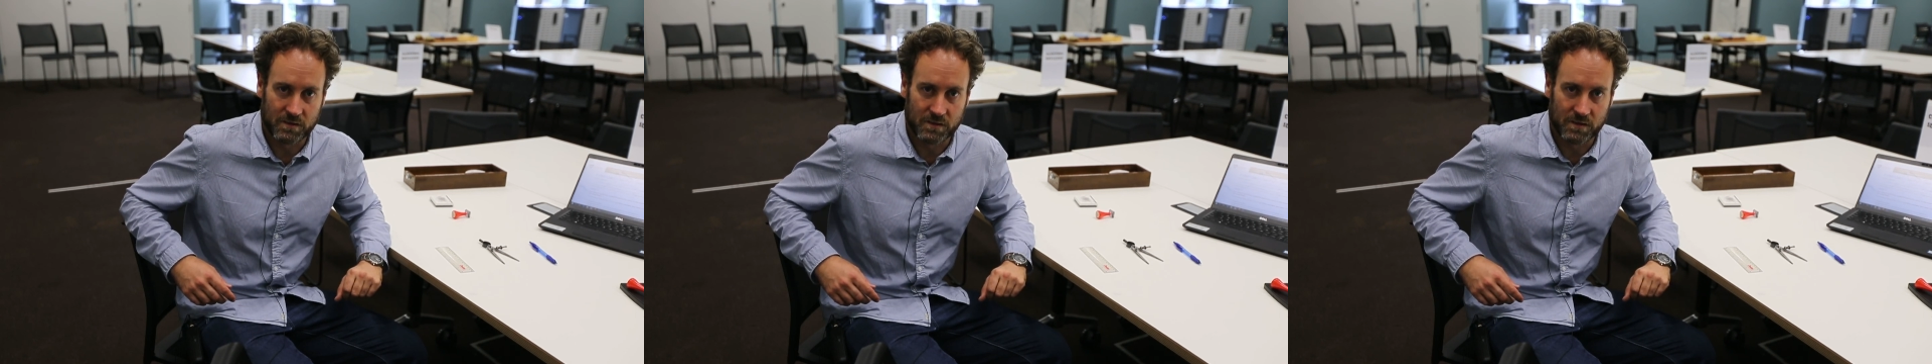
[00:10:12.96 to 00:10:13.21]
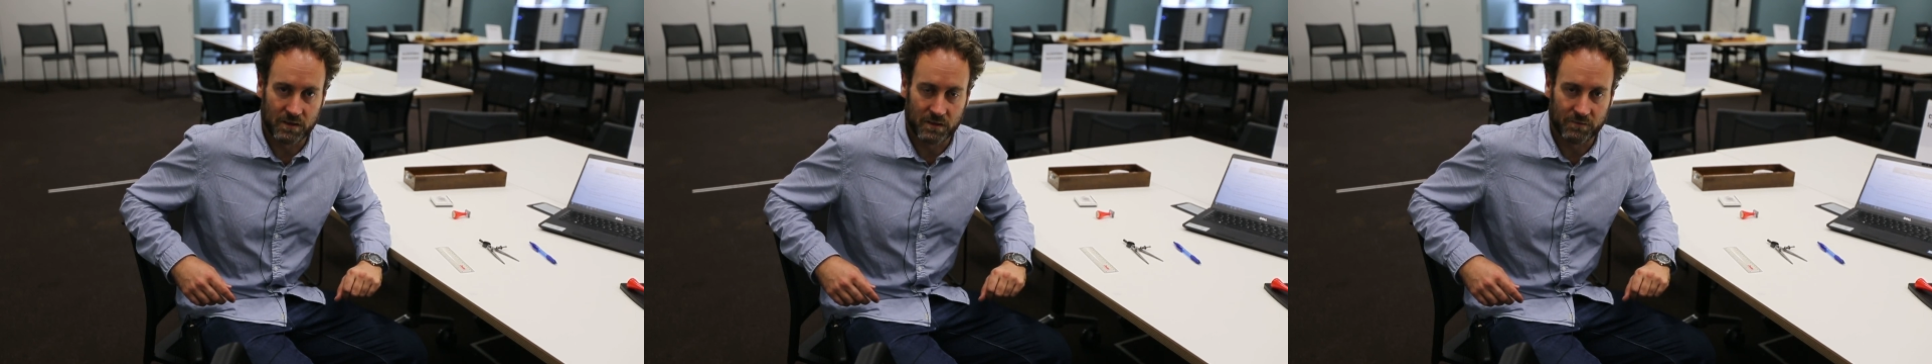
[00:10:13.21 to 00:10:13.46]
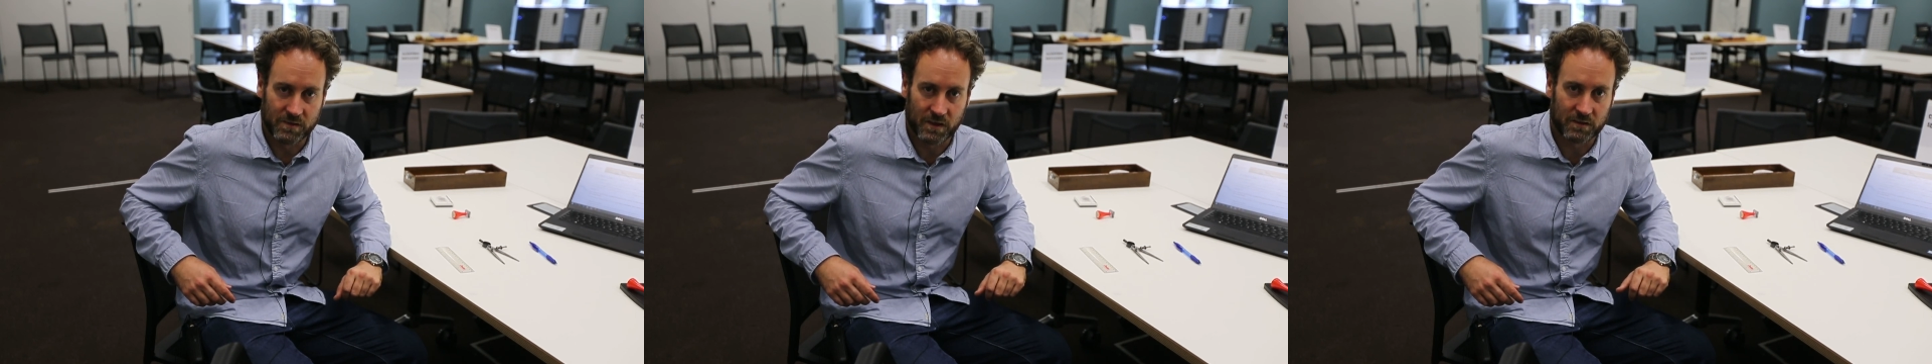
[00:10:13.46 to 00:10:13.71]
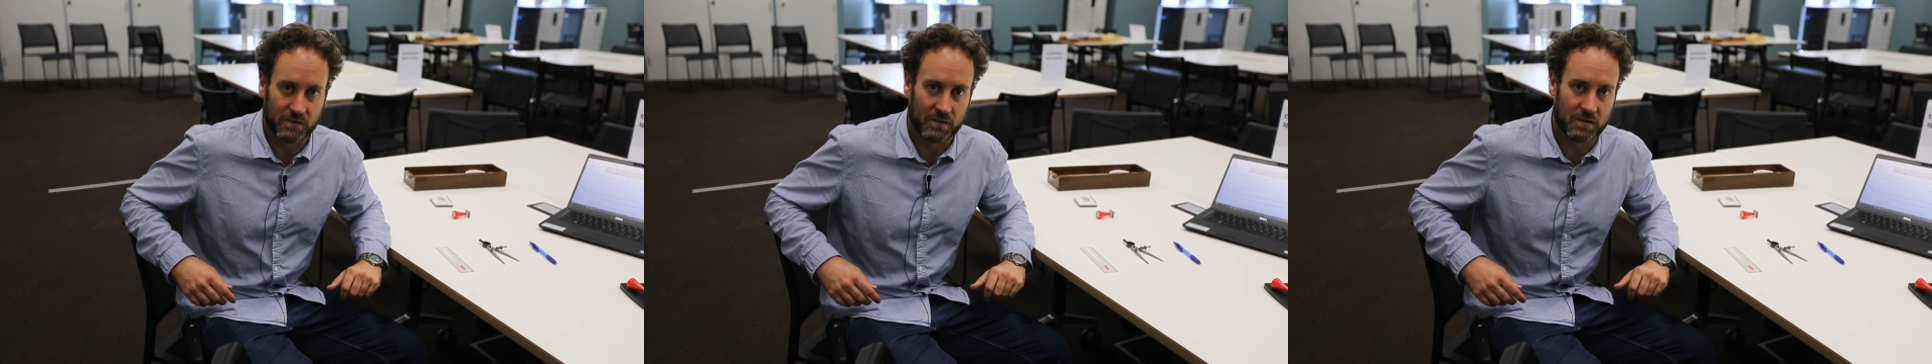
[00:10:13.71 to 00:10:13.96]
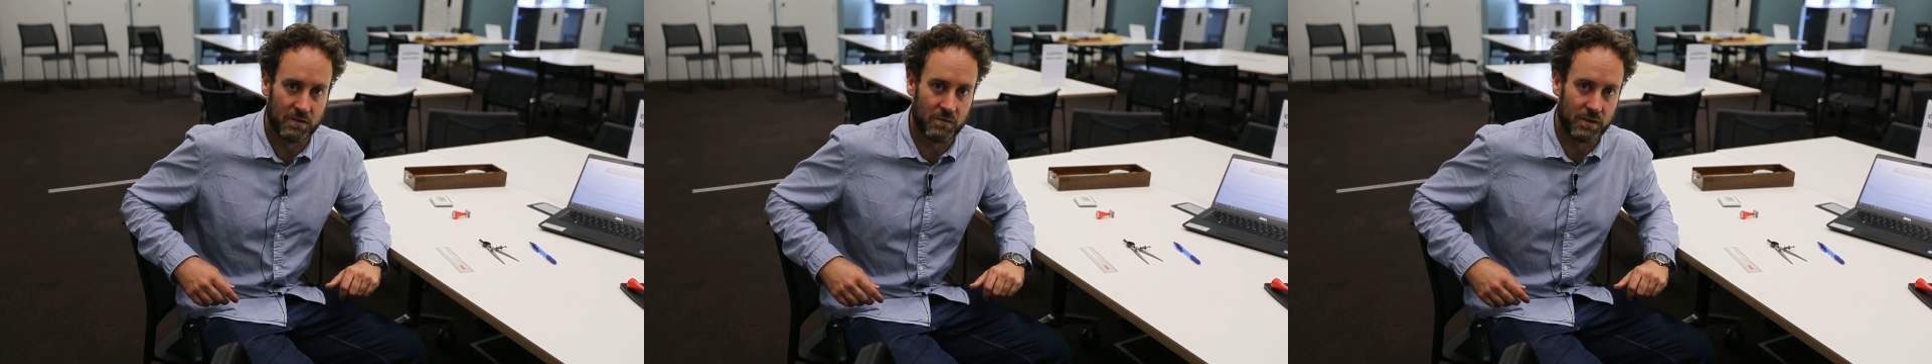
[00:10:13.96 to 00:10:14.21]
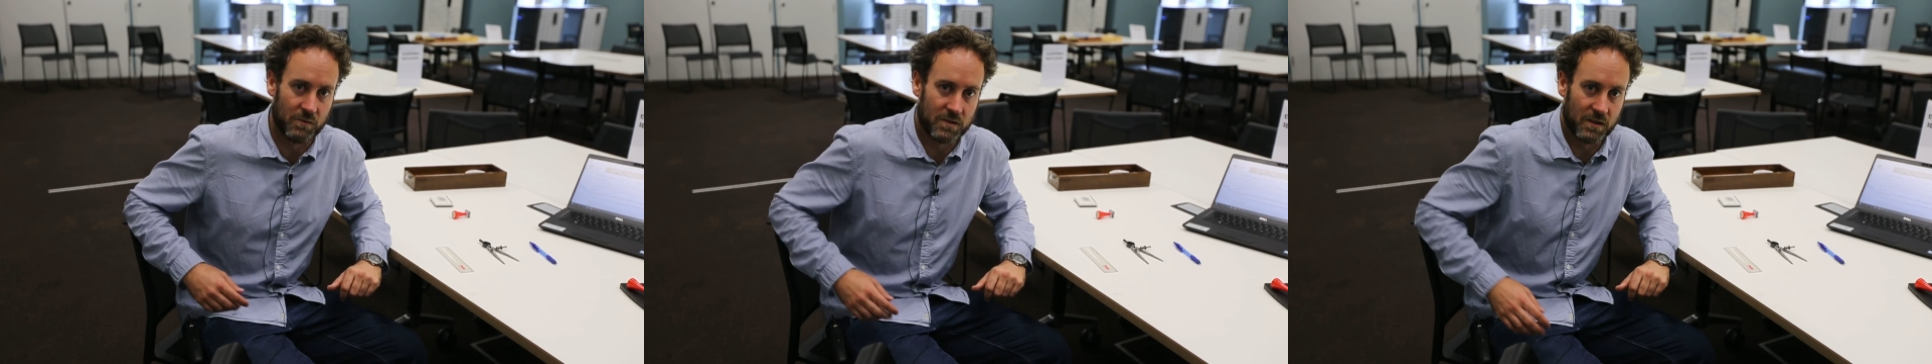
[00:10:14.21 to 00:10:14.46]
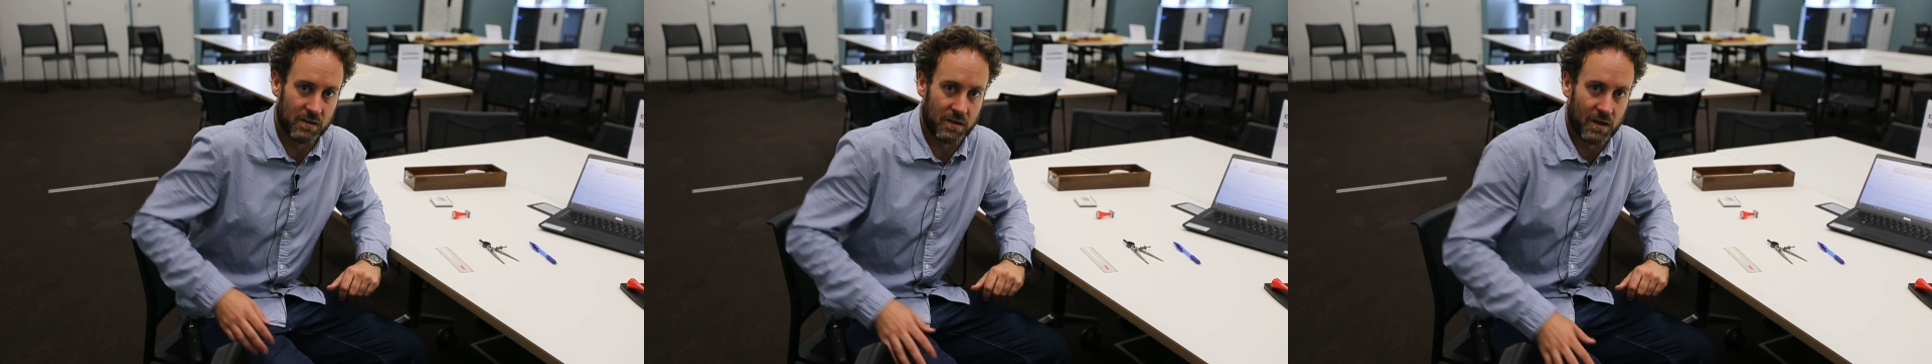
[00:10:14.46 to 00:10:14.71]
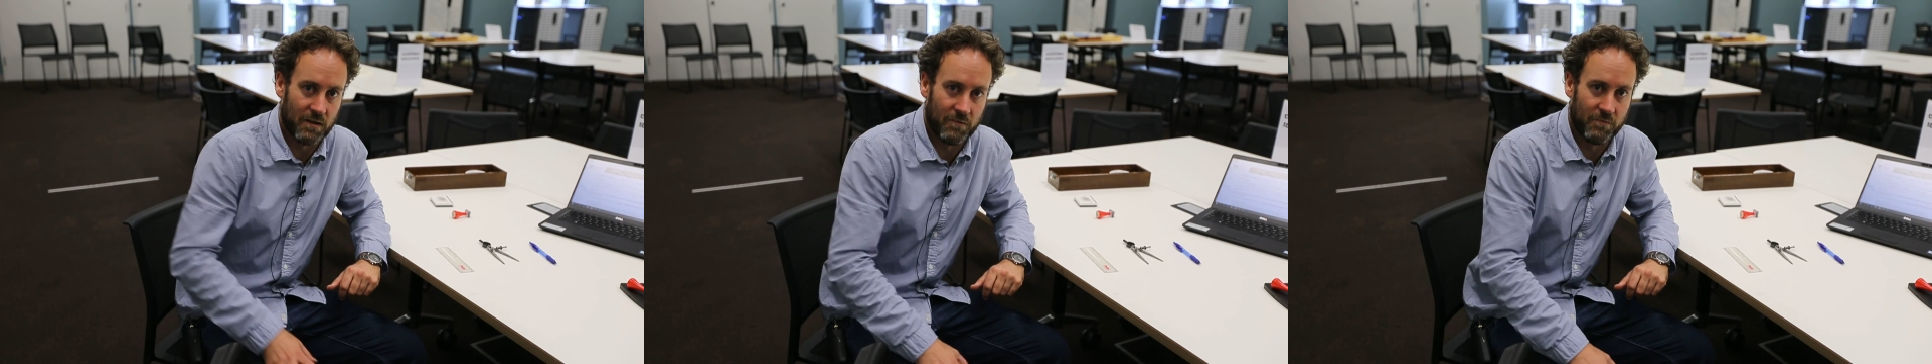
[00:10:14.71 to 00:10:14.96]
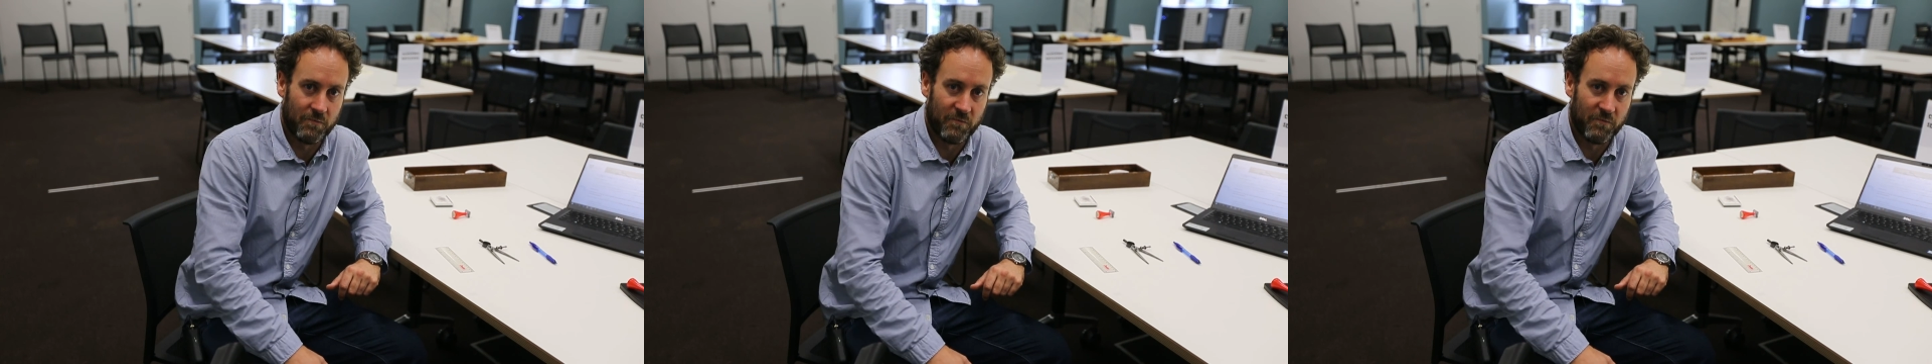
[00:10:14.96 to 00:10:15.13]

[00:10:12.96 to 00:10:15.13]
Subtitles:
deal of tactile acuity, we tend to have